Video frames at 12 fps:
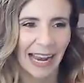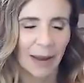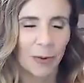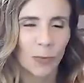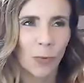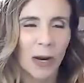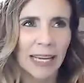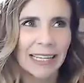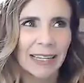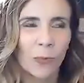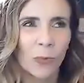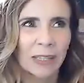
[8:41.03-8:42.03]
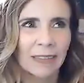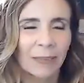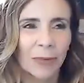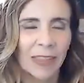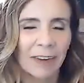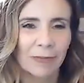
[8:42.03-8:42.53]
And yeah. what, when
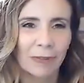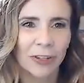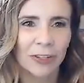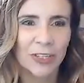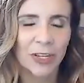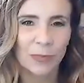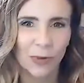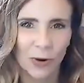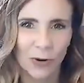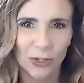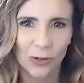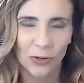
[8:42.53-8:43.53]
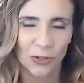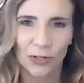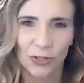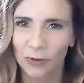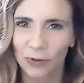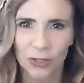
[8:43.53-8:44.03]
when they first approached you and you
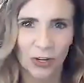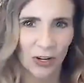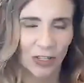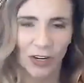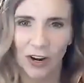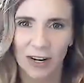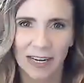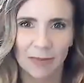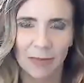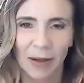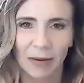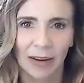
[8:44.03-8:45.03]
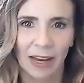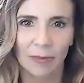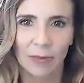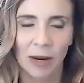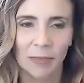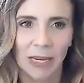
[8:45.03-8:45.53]
just first started talking about and kind
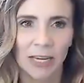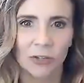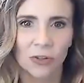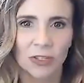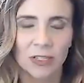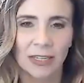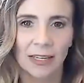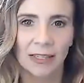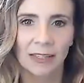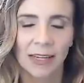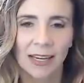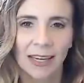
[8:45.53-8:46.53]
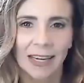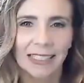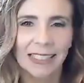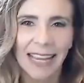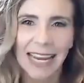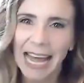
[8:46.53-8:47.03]
of becoming interested,
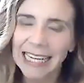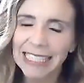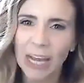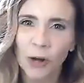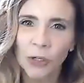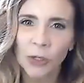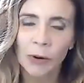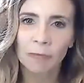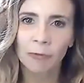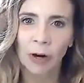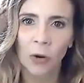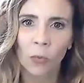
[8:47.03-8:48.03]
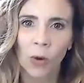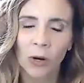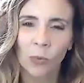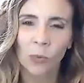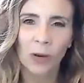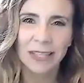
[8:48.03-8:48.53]
did they kind of tell you up front what
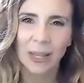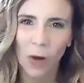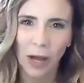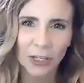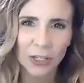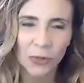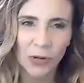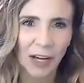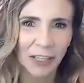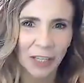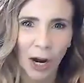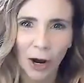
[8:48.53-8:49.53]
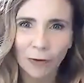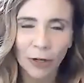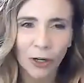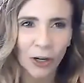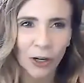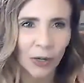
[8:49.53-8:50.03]
it was they wanted you to
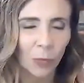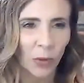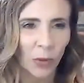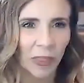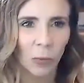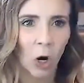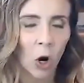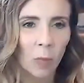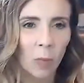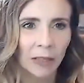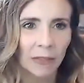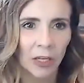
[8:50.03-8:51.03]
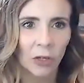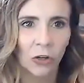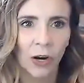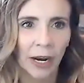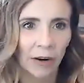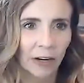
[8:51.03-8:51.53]
uncover and what they were hoping that
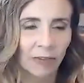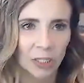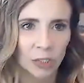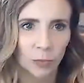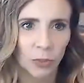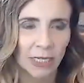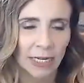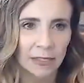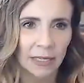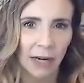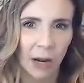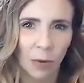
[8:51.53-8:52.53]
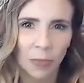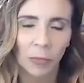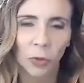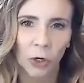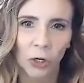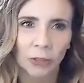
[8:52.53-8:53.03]
your area of expertise could help them
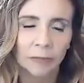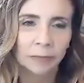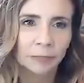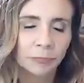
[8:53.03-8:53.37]
learn?